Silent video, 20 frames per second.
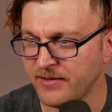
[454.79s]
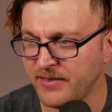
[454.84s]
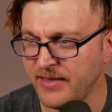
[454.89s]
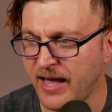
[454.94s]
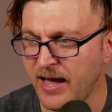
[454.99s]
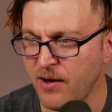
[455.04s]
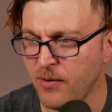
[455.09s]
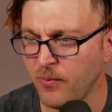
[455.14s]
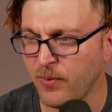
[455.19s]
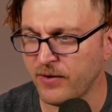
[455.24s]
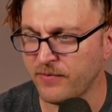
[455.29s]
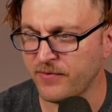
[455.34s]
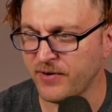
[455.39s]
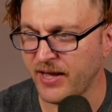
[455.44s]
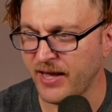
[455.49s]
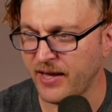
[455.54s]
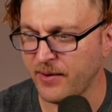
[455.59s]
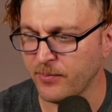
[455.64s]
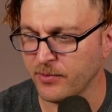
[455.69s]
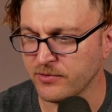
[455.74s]
Now what
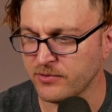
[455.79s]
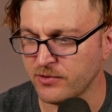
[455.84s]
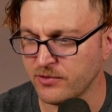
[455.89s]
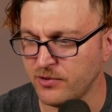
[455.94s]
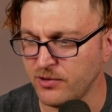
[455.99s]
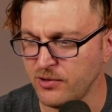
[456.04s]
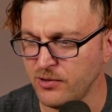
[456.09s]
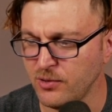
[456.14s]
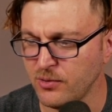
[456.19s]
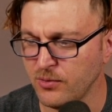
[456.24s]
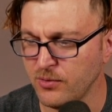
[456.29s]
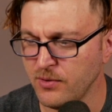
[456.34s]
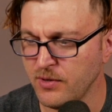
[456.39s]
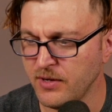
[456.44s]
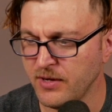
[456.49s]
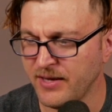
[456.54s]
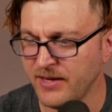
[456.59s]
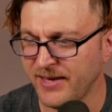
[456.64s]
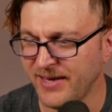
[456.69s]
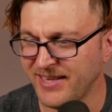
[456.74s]
we're able to do,
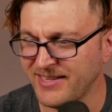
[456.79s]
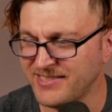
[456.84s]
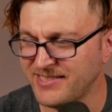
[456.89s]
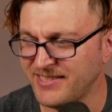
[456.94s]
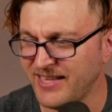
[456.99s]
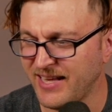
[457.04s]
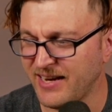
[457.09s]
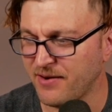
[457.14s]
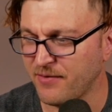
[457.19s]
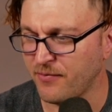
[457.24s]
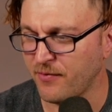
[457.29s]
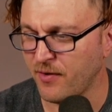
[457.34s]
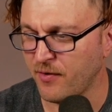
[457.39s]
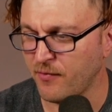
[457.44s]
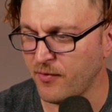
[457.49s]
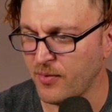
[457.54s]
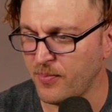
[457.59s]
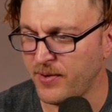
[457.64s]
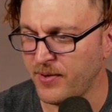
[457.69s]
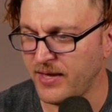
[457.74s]
instead of
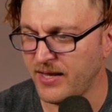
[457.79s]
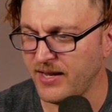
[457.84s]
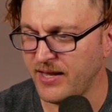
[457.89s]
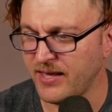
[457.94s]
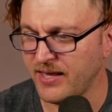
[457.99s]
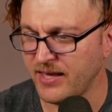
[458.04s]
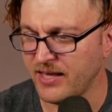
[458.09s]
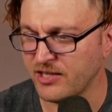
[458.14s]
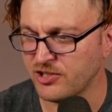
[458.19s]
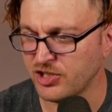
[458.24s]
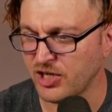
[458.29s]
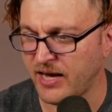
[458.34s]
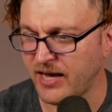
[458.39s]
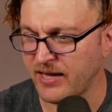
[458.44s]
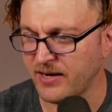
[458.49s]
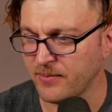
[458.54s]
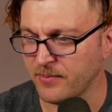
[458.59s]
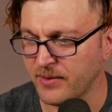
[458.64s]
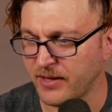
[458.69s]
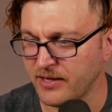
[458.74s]
repeating each
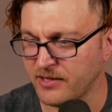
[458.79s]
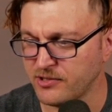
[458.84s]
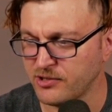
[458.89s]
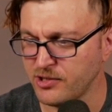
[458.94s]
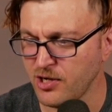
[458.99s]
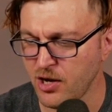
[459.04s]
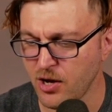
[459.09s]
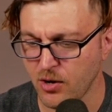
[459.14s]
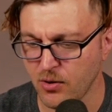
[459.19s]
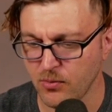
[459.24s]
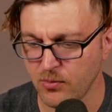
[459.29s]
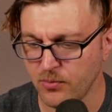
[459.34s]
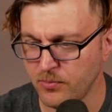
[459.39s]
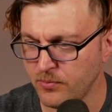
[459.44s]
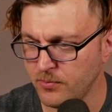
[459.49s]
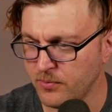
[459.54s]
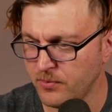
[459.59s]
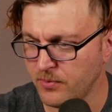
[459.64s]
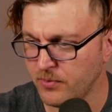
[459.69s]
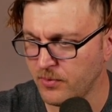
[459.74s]
item like so,
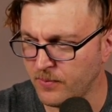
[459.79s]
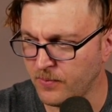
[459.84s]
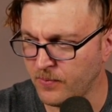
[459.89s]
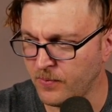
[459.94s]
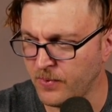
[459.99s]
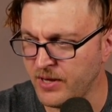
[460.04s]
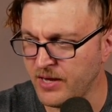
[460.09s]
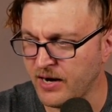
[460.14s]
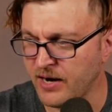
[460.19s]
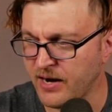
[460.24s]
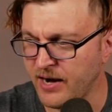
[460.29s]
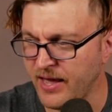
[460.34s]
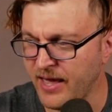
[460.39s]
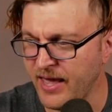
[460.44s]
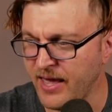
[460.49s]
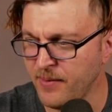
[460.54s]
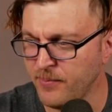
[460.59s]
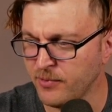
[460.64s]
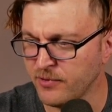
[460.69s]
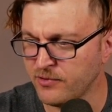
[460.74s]
we are
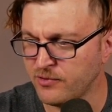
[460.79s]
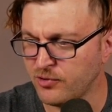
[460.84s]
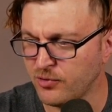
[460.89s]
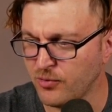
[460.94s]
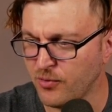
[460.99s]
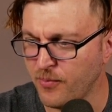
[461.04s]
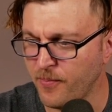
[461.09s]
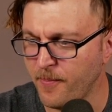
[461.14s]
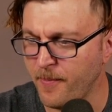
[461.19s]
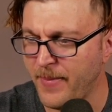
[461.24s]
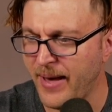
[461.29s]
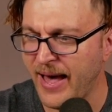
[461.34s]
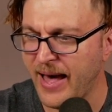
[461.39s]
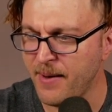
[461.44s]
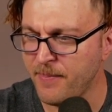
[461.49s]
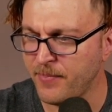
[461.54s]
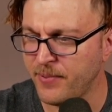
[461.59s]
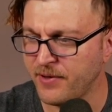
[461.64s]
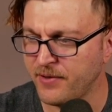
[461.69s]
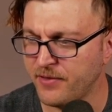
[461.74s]
able to
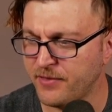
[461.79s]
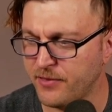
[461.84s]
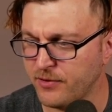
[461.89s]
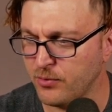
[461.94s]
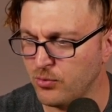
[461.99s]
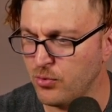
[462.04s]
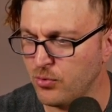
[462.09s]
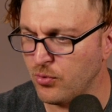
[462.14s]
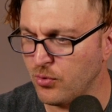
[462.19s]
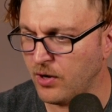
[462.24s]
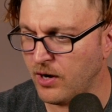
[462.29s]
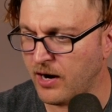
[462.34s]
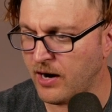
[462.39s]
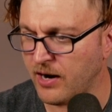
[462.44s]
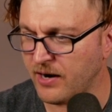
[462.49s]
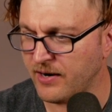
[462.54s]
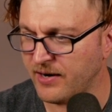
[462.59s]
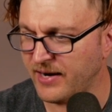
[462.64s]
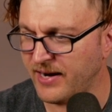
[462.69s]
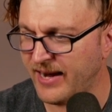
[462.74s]
map through
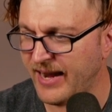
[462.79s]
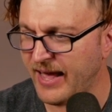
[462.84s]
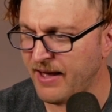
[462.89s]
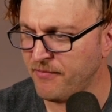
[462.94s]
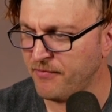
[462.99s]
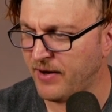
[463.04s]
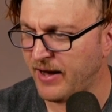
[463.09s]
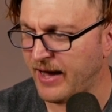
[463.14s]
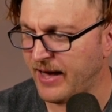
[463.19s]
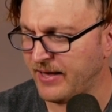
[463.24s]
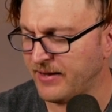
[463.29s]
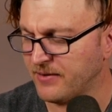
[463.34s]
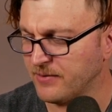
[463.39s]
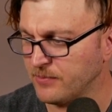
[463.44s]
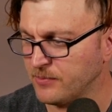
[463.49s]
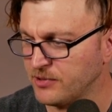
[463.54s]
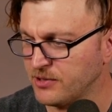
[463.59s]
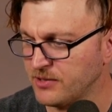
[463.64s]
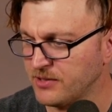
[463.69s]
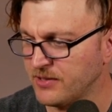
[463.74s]
our nav
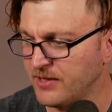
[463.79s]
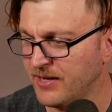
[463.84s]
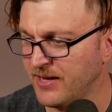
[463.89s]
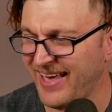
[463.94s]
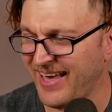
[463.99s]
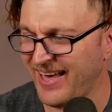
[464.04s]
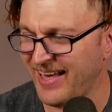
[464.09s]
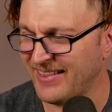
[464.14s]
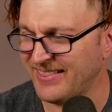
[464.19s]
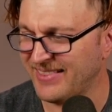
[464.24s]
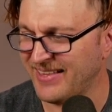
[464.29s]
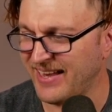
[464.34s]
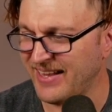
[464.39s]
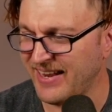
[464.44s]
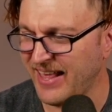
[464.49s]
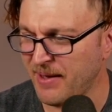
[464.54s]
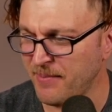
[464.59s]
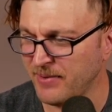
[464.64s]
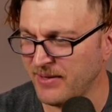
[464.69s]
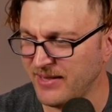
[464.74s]
items and
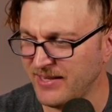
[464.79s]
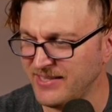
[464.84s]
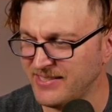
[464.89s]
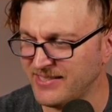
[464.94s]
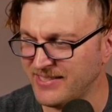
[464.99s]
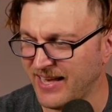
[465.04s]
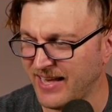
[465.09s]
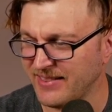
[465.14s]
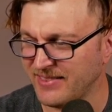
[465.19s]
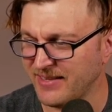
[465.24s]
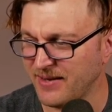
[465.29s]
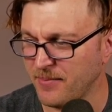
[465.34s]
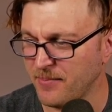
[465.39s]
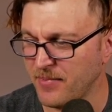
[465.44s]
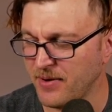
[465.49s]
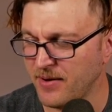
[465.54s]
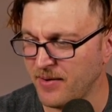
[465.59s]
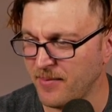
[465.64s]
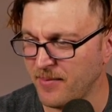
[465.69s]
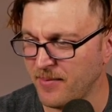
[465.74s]
dynamically set
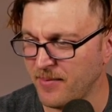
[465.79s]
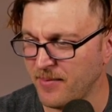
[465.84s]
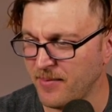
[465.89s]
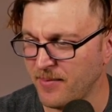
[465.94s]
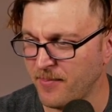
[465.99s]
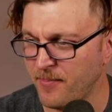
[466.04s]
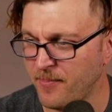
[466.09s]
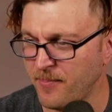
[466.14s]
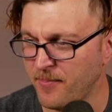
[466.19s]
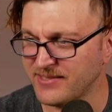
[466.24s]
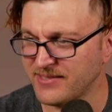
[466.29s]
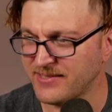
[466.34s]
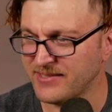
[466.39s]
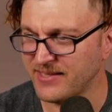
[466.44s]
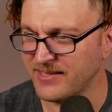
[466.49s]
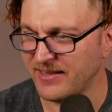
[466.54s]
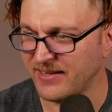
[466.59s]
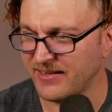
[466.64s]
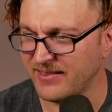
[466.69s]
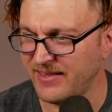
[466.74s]
them based
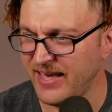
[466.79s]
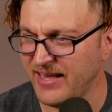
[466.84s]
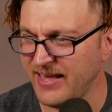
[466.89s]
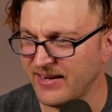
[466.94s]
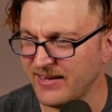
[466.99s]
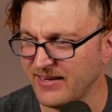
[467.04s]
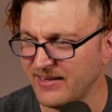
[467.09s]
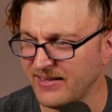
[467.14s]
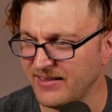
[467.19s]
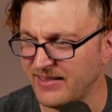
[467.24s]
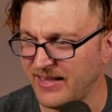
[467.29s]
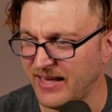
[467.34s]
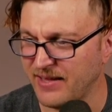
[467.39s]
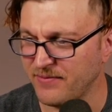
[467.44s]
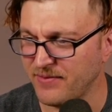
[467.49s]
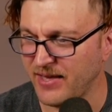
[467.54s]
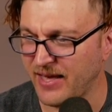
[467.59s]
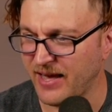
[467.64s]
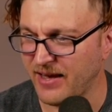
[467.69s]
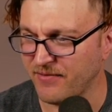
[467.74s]
on the data
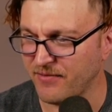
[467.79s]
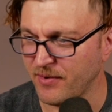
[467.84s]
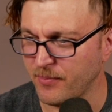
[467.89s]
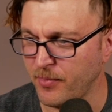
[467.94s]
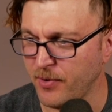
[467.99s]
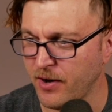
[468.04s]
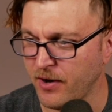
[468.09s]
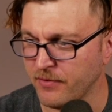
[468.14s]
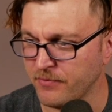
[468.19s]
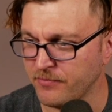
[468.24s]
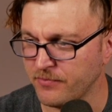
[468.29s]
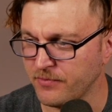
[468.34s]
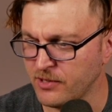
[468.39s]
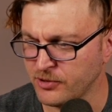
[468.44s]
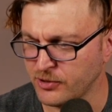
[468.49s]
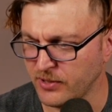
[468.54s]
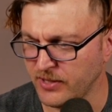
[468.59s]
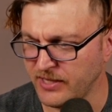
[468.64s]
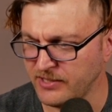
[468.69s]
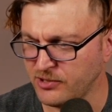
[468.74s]
that we have above.
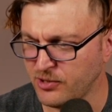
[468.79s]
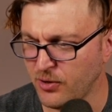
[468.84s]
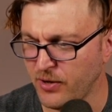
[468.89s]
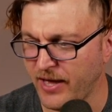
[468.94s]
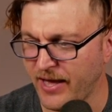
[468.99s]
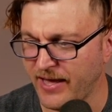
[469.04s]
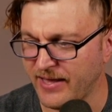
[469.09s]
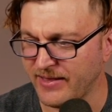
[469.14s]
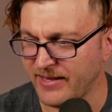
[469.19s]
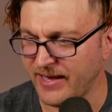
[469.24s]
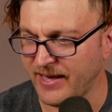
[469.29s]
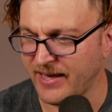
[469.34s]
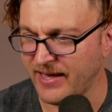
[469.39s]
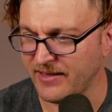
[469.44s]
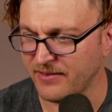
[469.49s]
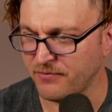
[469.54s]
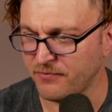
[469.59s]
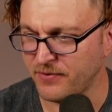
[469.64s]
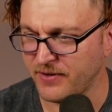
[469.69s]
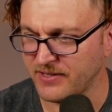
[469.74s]
So let's go ahead
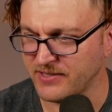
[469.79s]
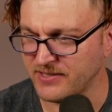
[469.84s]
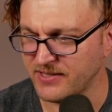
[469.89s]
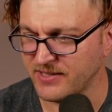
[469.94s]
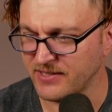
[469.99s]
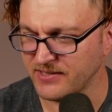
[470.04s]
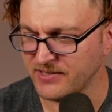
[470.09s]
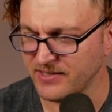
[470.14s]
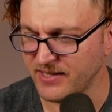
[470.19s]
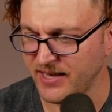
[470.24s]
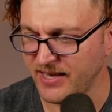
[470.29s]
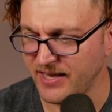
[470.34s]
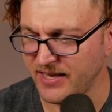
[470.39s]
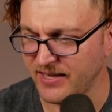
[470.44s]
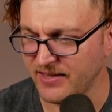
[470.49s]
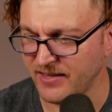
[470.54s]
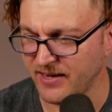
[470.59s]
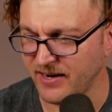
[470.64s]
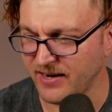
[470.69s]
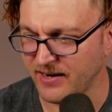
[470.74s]
and fix this
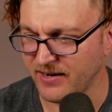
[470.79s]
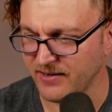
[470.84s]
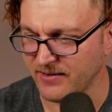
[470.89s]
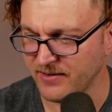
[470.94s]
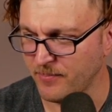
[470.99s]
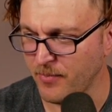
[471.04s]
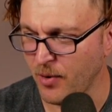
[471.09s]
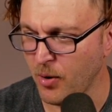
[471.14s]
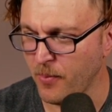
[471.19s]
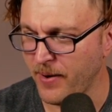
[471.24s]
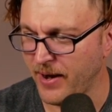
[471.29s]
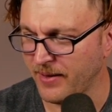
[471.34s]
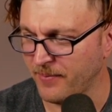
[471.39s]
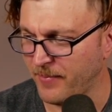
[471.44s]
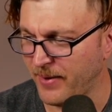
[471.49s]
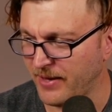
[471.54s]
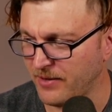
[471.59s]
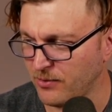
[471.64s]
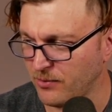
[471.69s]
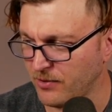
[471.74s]
in our mobile
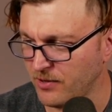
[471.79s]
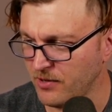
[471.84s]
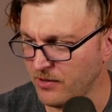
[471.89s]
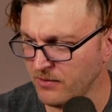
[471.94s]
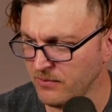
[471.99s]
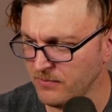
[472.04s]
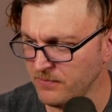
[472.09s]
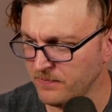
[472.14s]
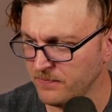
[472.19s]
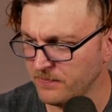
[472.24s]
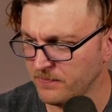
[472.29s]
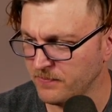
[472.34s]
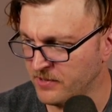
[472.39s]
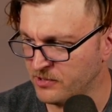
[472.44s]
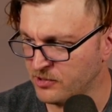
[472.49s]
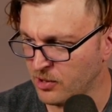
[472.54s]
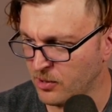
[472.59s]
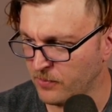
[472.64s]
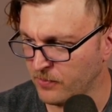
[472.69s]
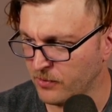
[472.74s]
menu here.
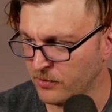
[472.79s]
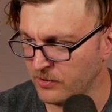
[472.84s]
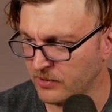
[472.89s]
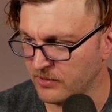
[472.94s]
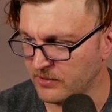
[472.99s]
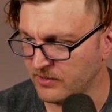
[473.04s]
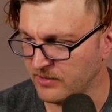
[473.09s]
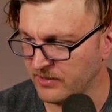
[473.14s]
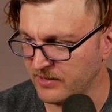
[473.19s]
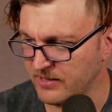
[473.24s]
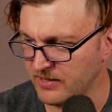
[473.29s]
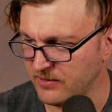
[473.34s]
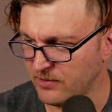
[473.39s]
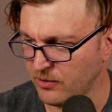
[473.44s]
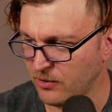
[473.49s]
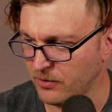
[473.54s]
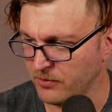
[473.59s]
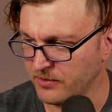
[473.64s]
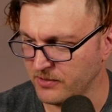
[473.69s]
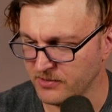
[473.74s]
So I'm going to delete
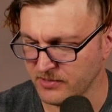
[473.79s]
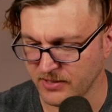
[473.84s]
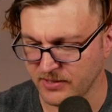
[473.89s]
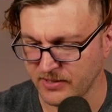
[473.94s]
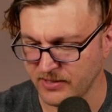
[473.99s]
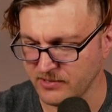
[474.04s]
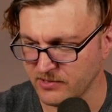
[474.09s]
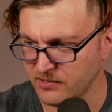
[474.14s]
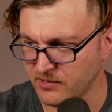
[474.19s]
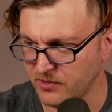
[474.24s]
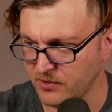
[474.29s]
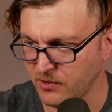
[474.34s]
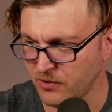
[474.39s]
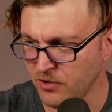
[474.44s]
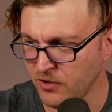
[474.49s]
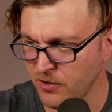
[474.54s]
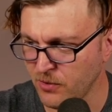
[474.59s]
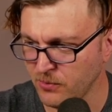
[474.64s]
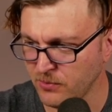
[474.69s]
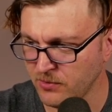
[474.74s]
all this unnecessary
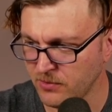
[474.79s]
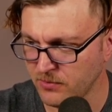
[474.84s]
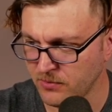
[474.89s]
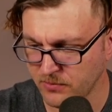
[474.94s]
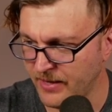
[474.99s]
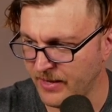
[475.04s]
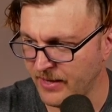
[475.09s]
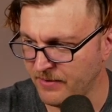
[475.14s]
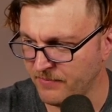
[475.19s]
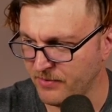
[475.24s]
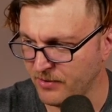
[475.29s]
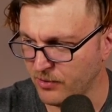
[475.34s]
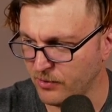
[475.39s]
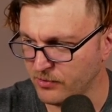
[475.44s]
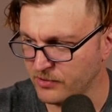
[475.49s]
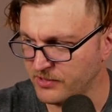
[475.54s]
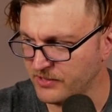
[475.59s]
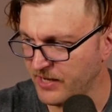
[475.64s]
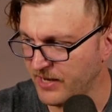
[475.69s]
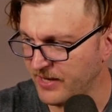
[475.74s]
code, and we're
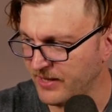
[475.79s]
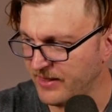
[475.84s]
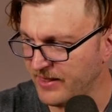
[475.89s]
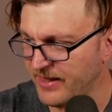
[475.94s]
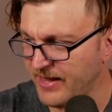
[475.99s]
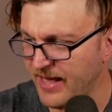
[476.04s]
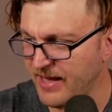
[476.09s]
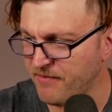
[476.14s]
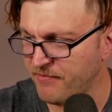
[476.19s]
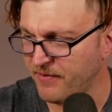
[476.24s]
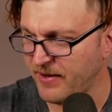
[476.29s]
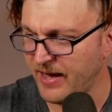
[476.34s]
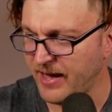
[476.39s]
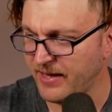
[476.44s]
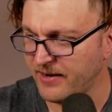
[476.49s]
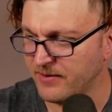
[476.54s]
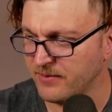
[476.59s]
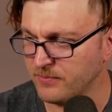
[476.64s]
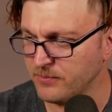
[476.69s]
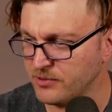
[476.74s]
going to say nav
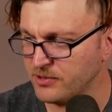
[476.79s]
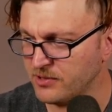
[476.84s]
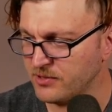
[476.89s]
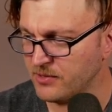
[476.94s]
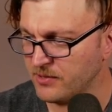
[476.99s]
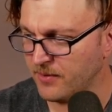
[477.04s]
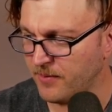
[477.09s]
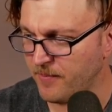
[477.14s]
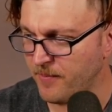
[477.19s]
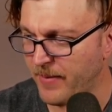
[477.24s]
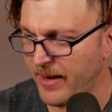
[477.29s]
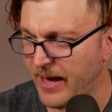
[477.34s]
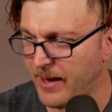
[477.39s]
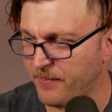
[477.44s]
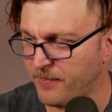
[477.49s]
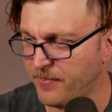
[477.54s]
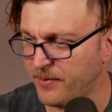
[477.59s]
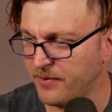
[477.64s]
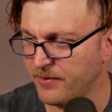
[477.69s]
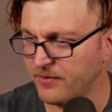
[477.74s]
items
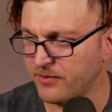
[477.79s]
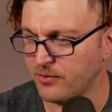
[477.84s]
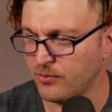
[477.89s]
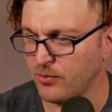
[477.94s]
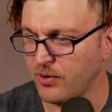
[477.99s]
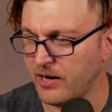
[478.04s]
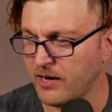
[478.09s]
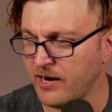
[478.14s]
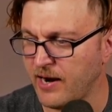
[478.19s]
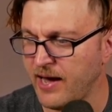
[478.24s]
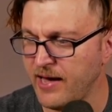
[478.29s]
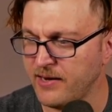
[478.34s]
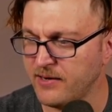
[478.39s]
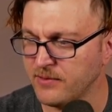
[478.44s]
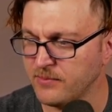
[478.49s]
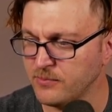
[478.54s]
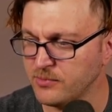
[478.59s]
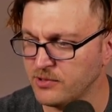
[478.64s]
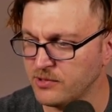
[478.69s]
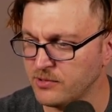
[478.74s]
map through our
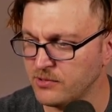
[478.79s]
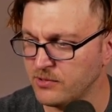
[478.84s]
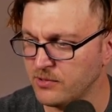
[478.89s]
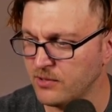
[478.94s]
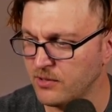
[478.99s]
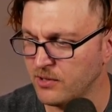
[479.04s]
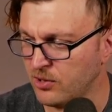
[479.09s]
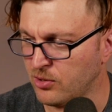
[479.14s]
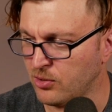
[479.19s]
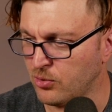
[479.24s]
items.